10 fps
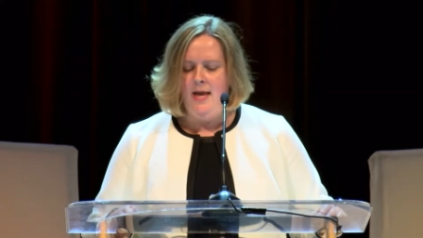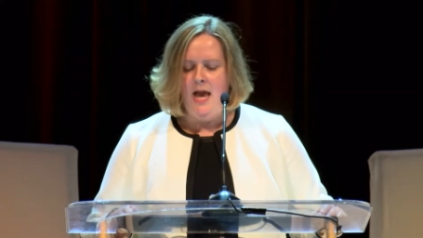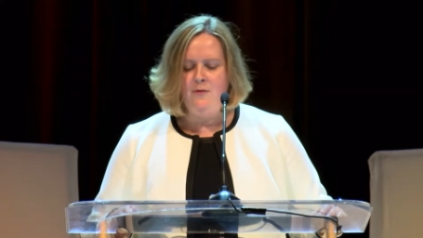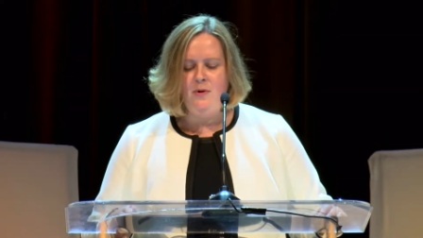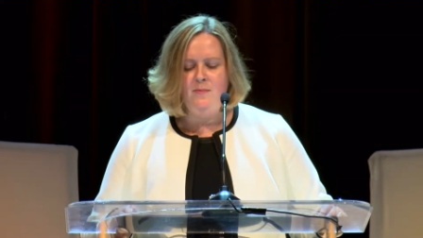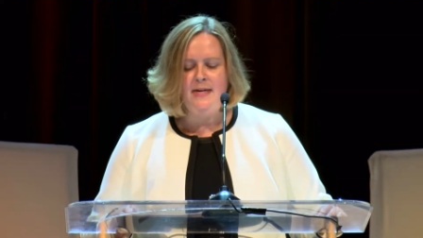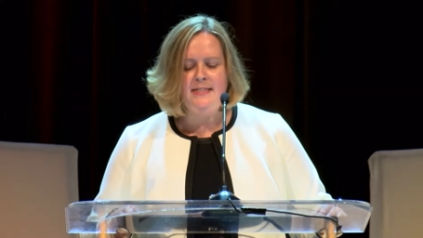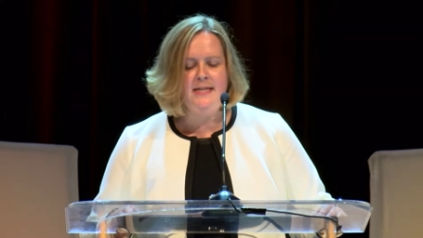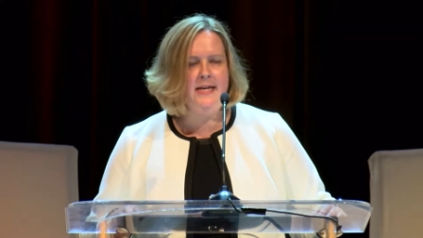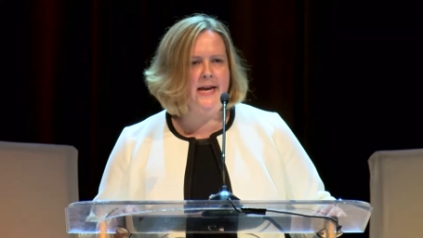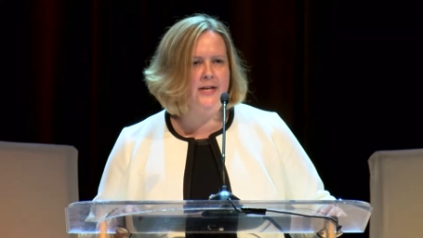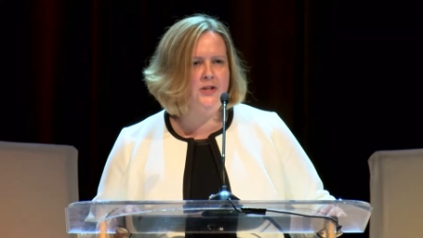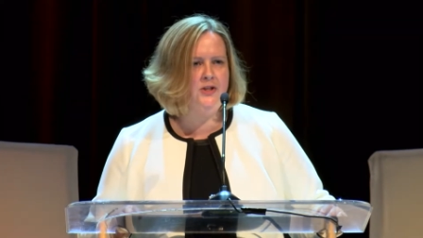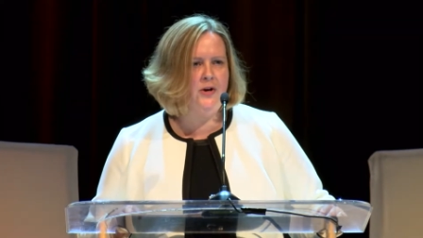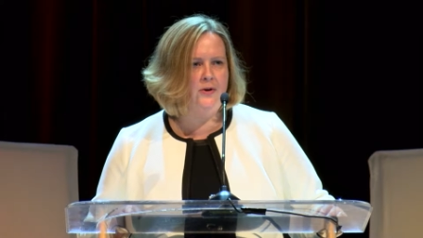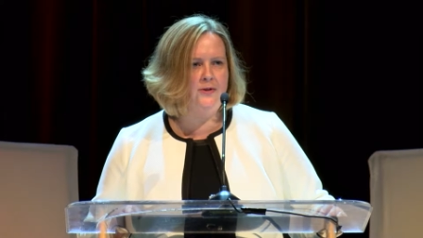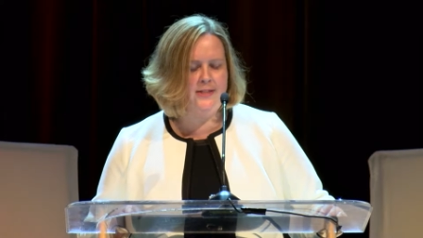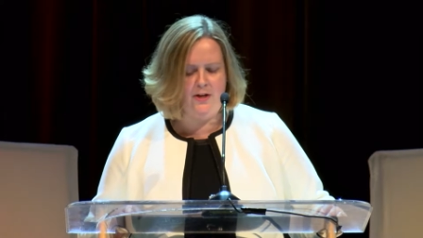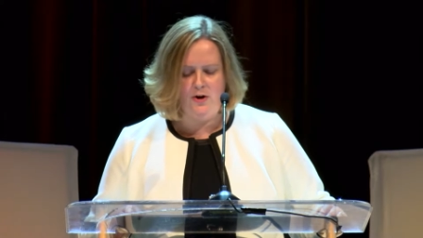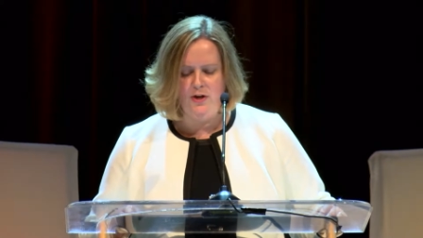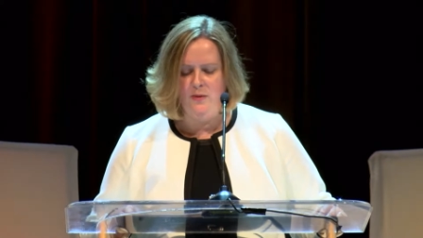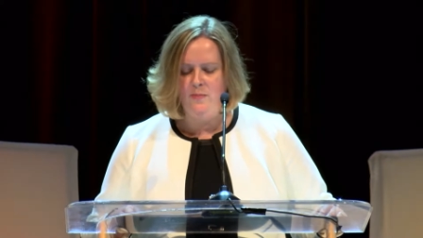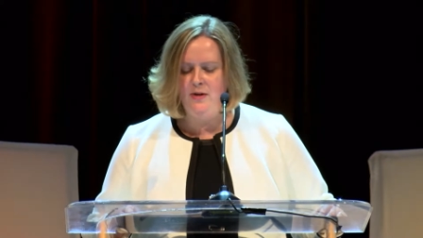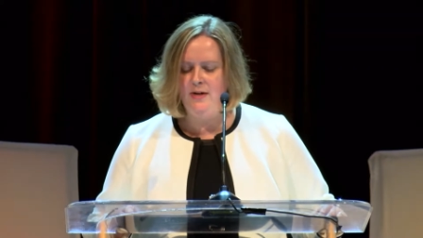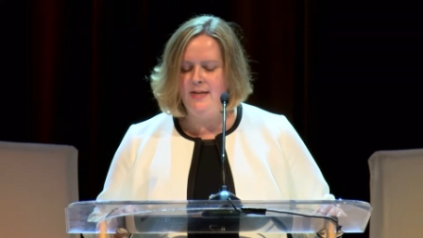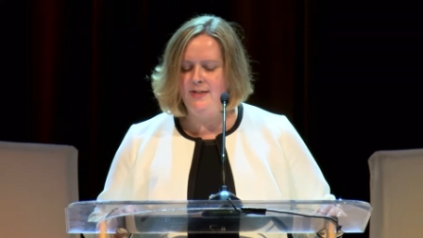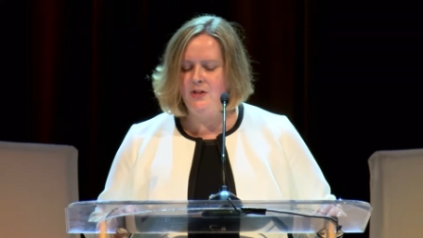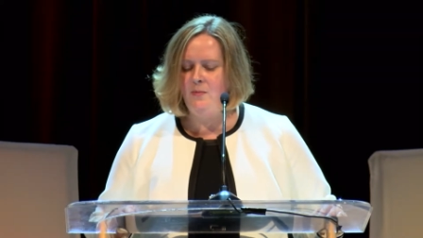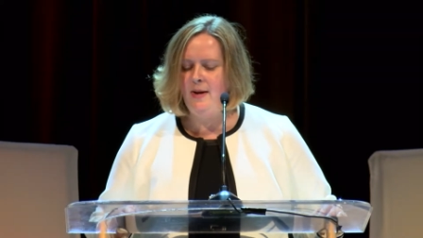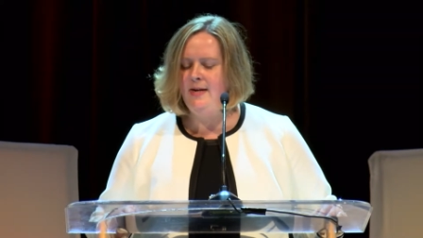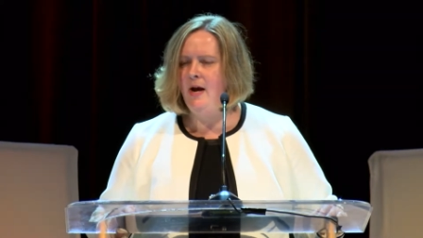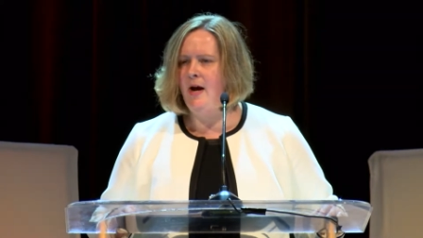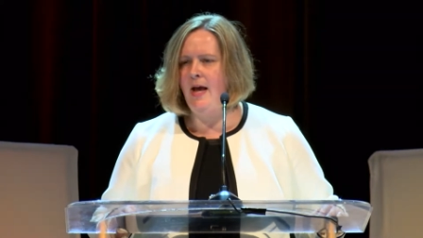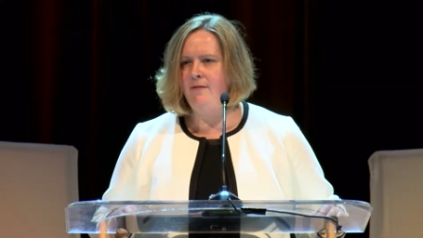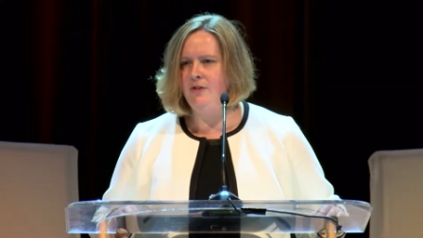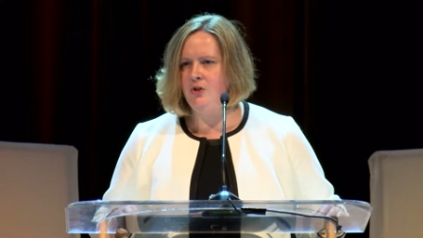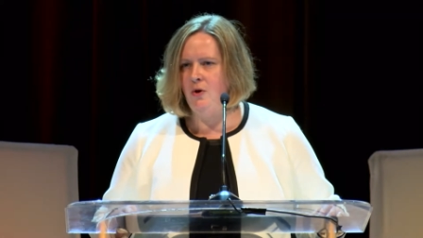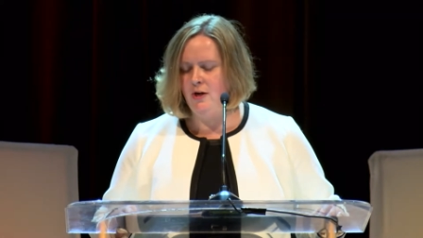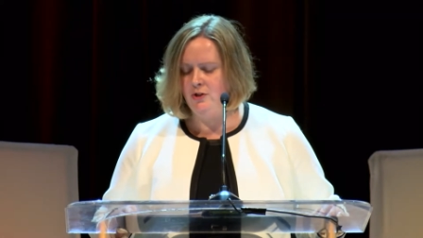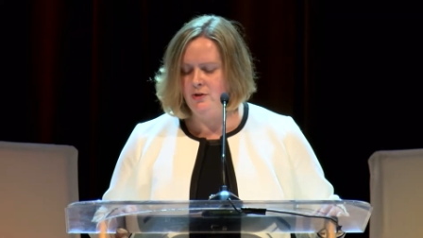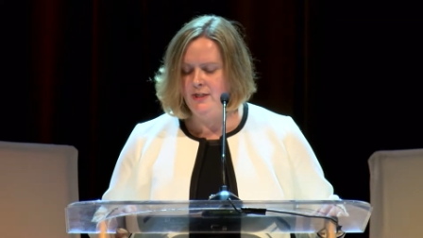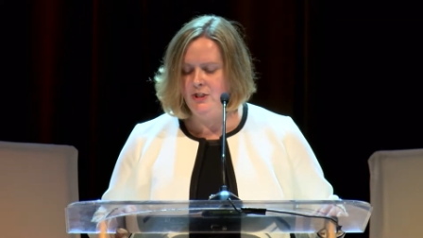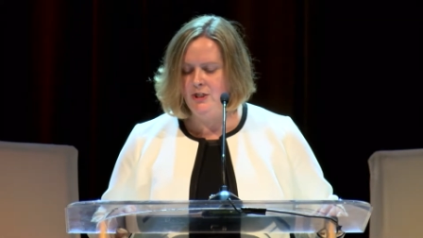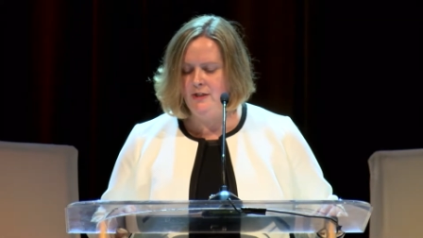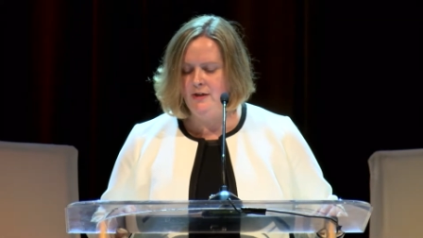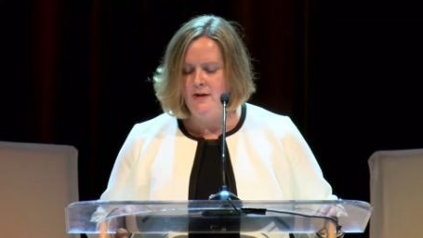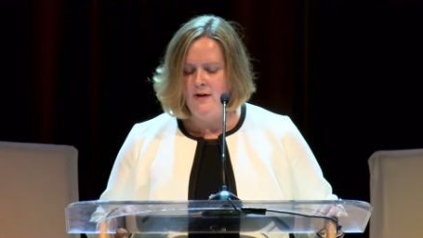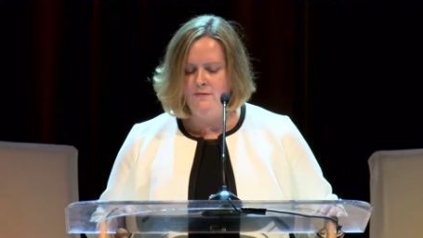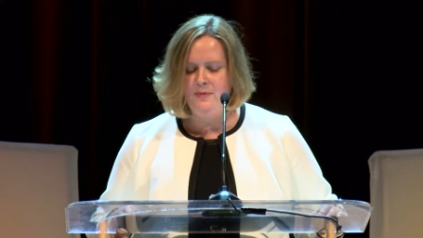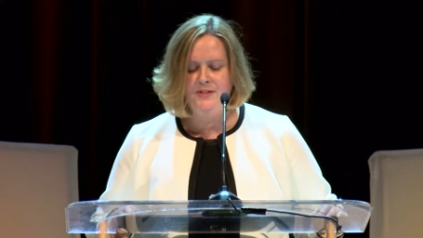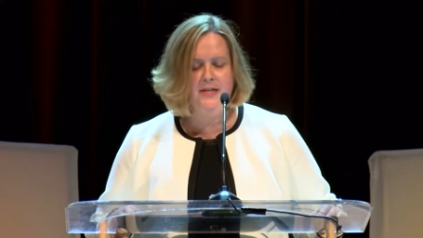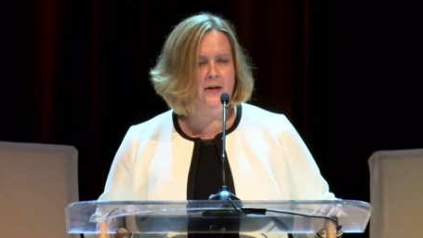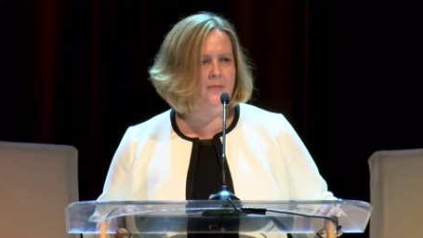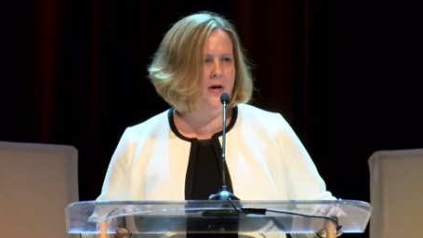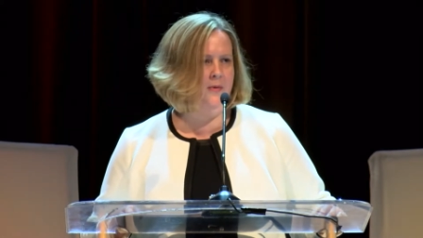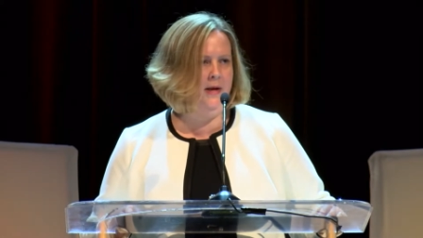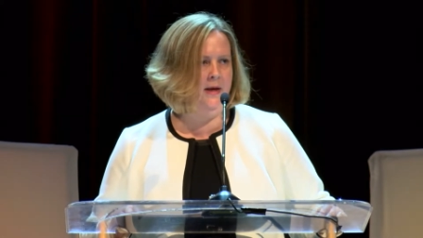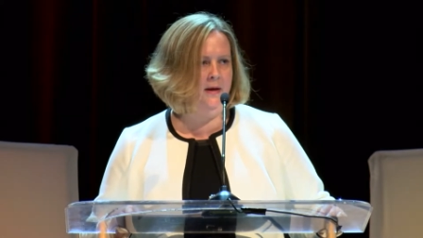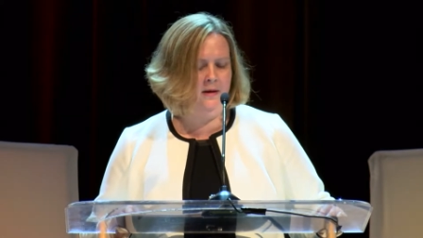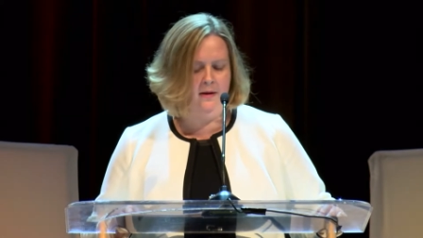And we must engage those in our communities who may not have a strong tradition of museum going.